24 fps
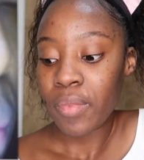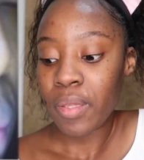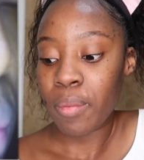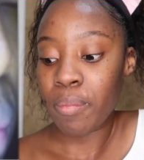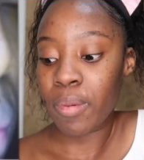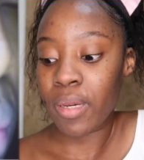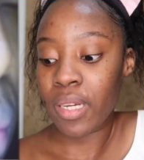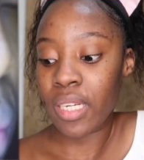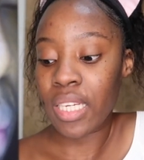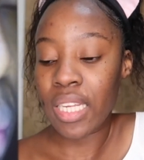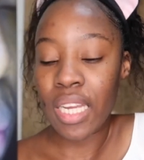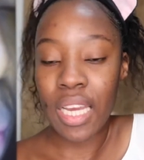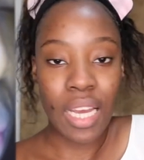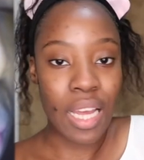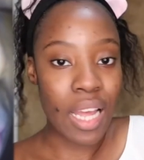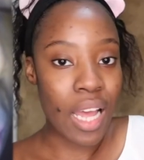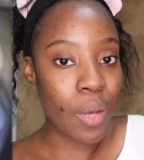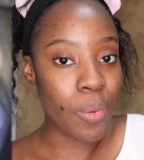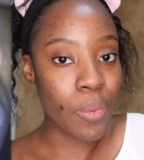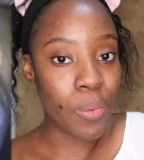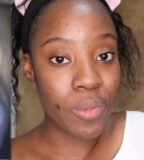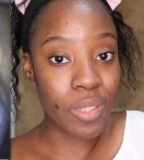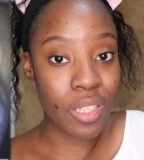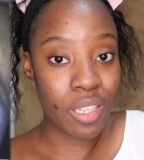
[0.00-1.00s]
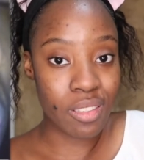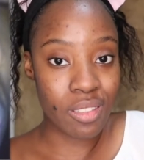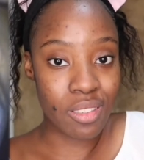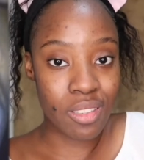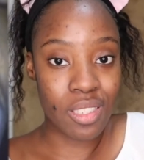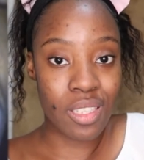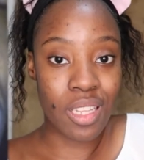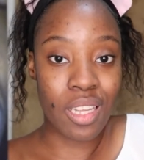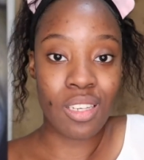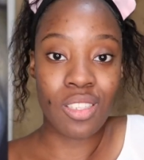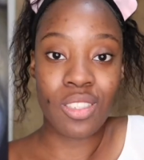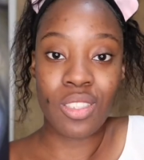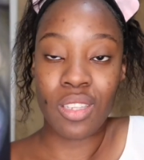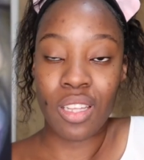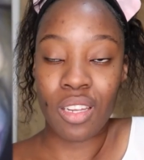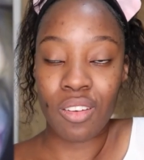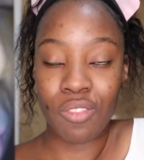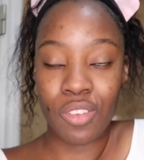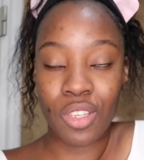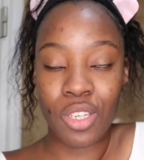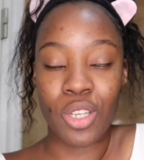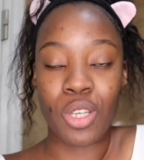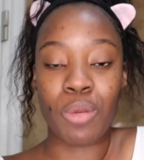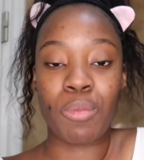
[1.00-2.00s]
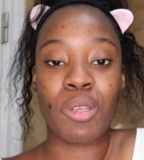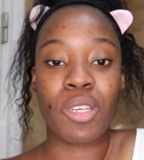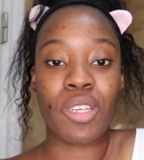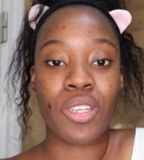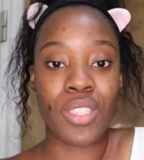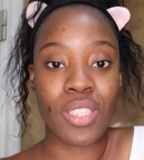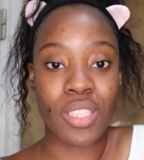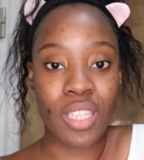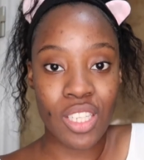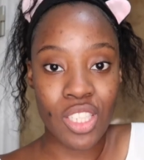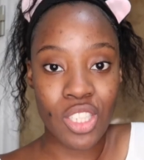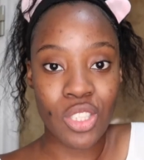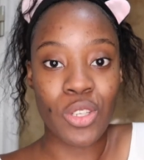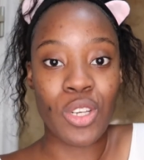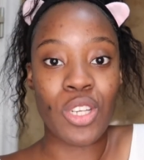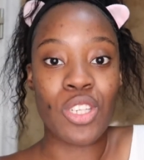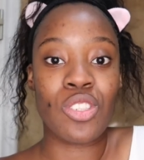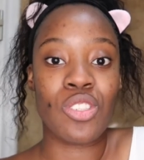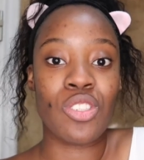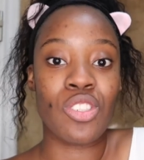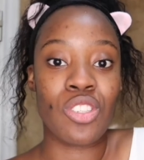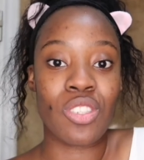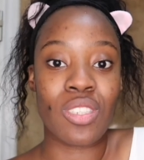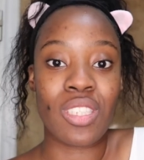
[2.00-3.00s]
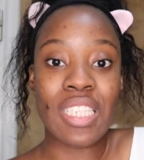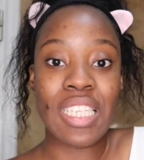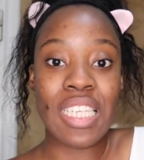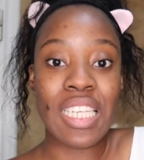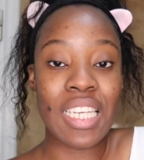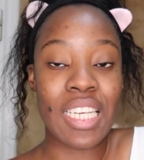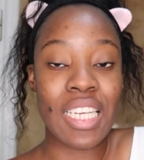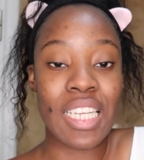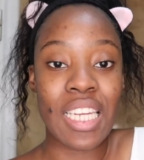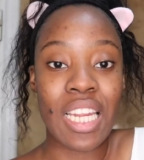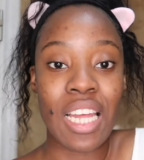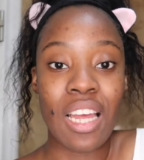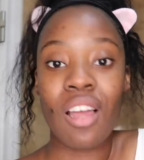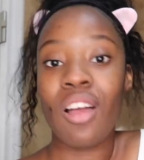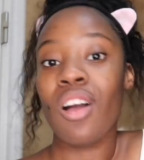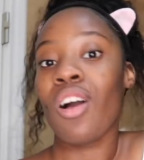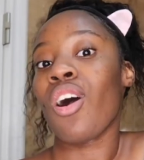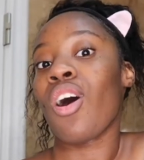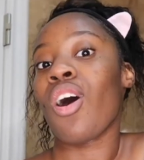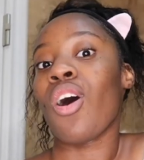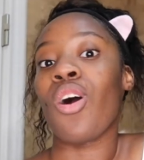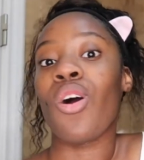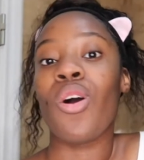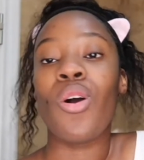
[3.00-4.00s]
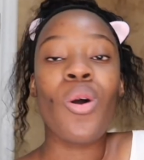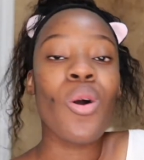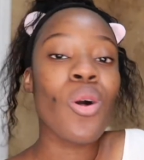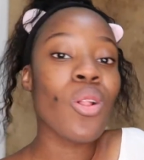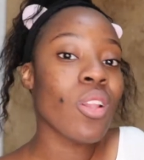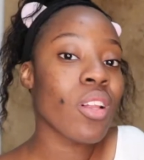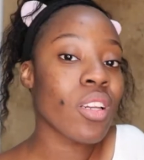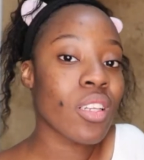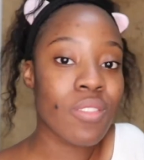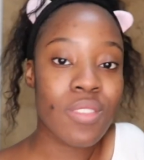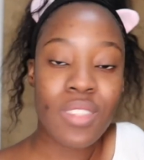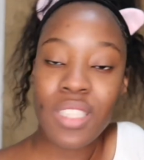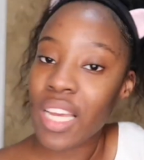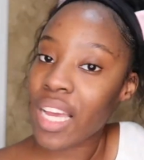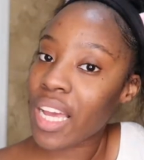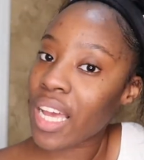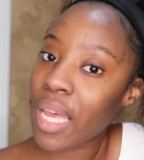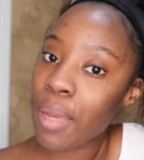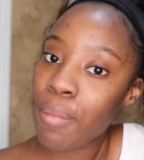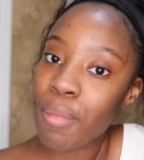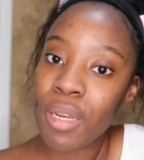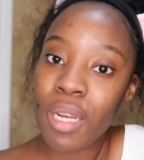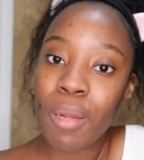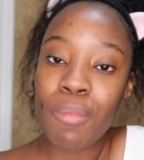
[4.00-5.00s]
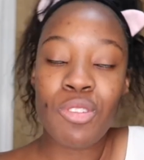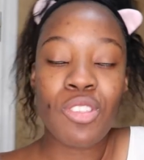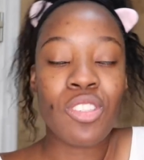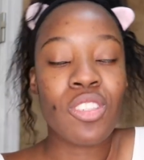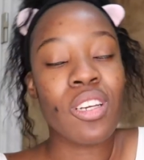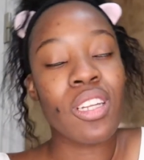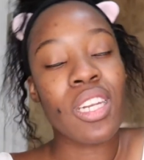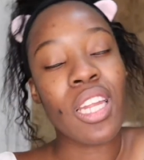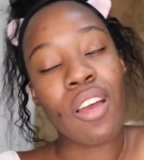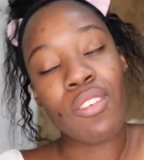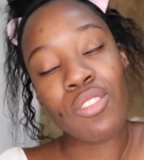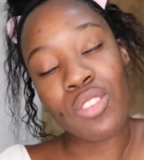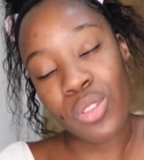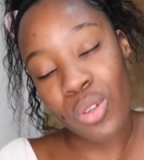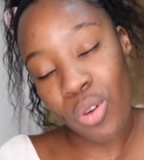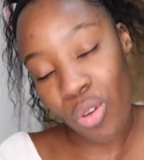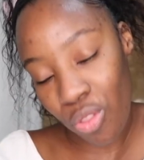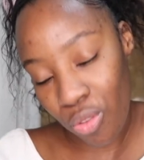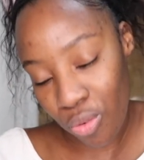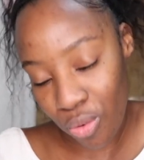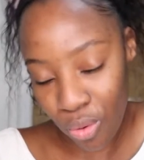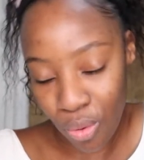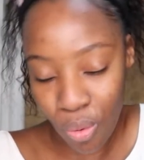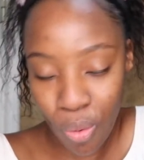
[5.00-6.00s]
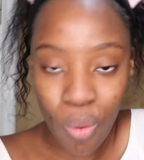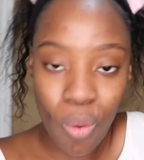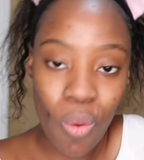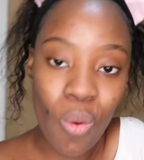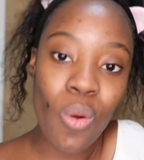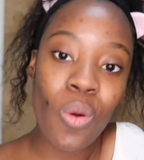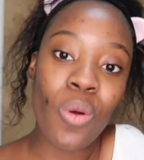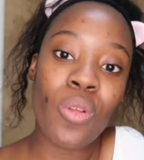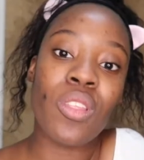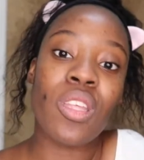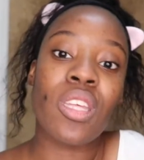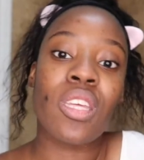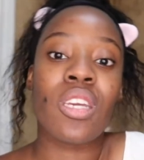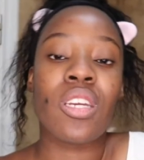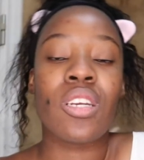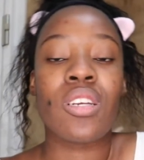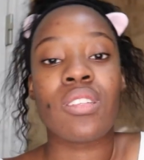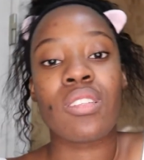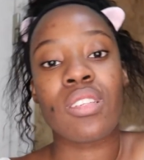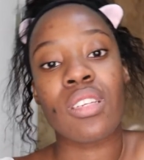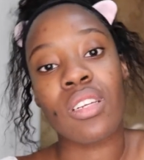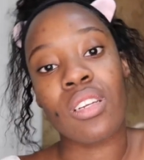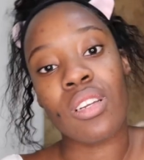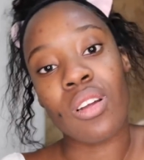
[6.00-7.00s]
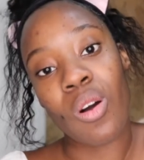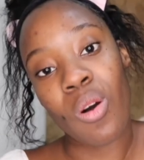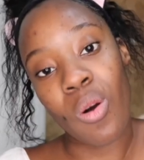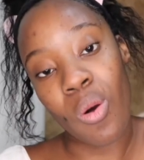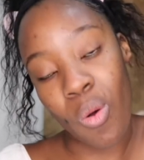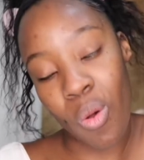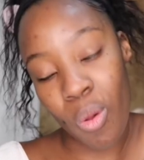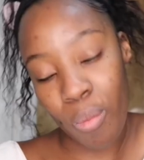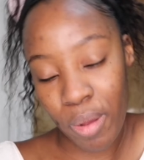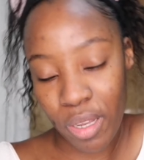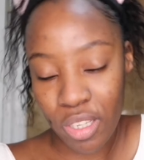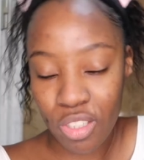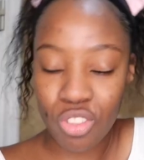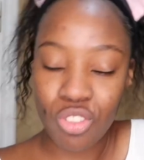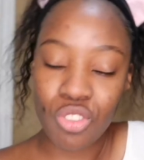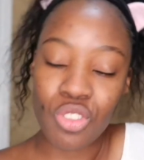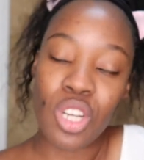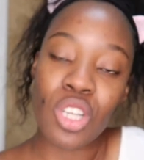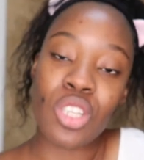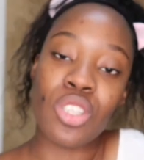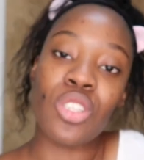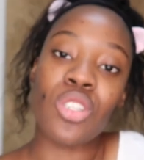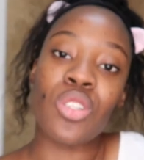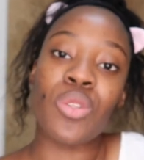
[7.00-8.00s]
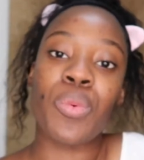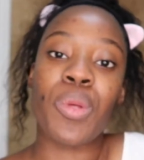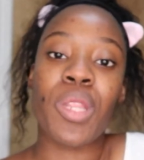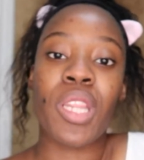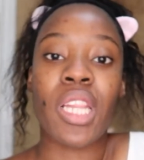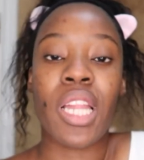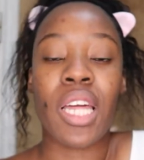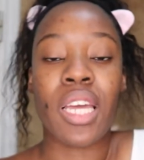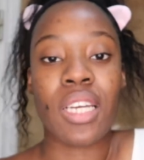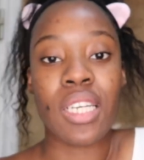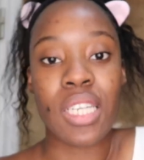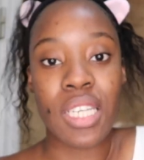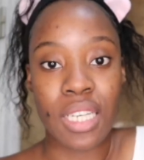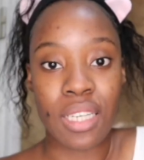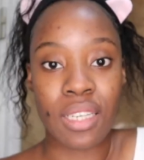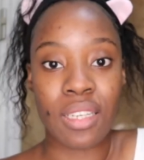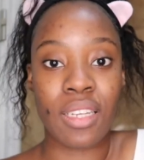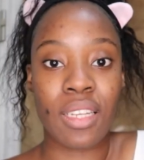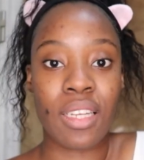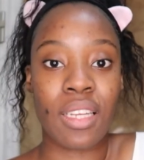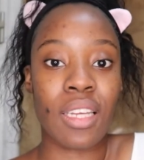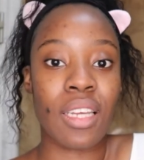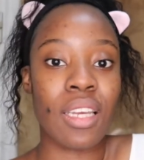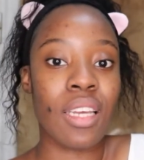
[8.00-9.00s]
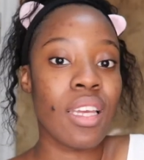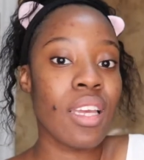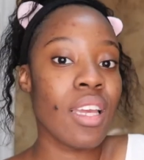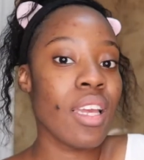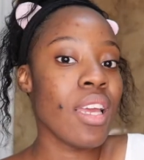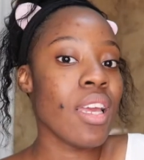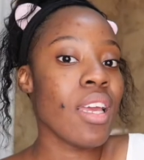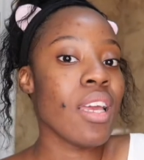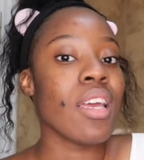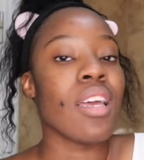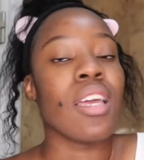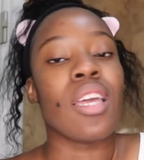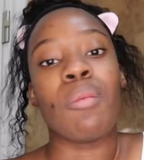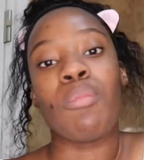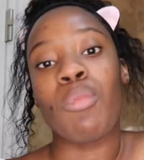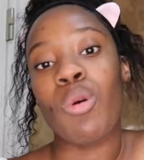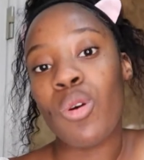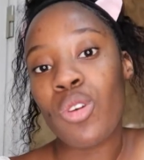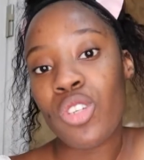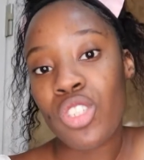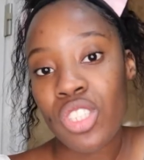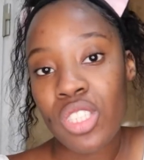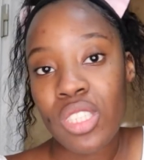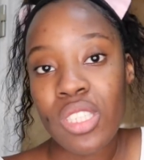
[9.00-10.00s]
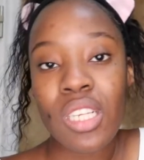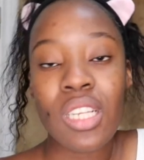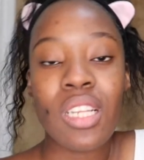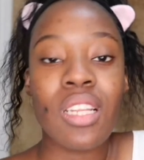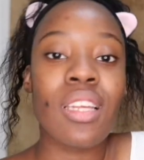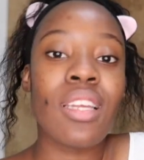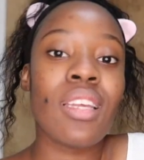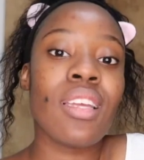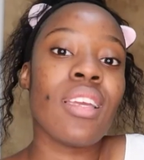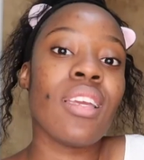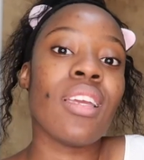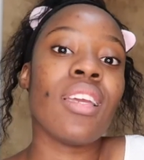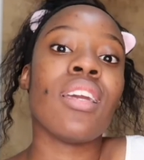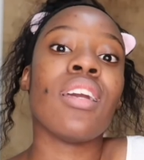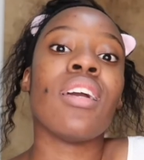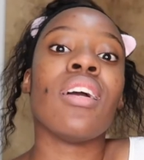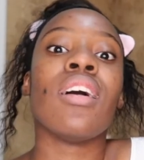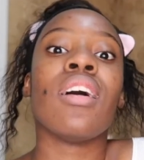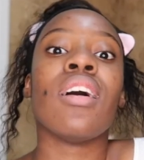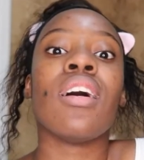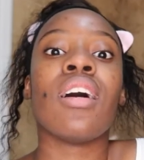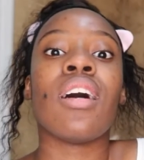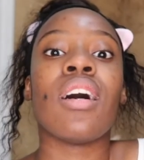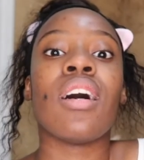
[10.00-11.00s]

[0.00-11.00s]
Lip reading: But yeah, I won't get into that video, because that's going to just need a whole lot of time, and I'm just gonna have to go through all the years and all my struggle with like acne emotionally,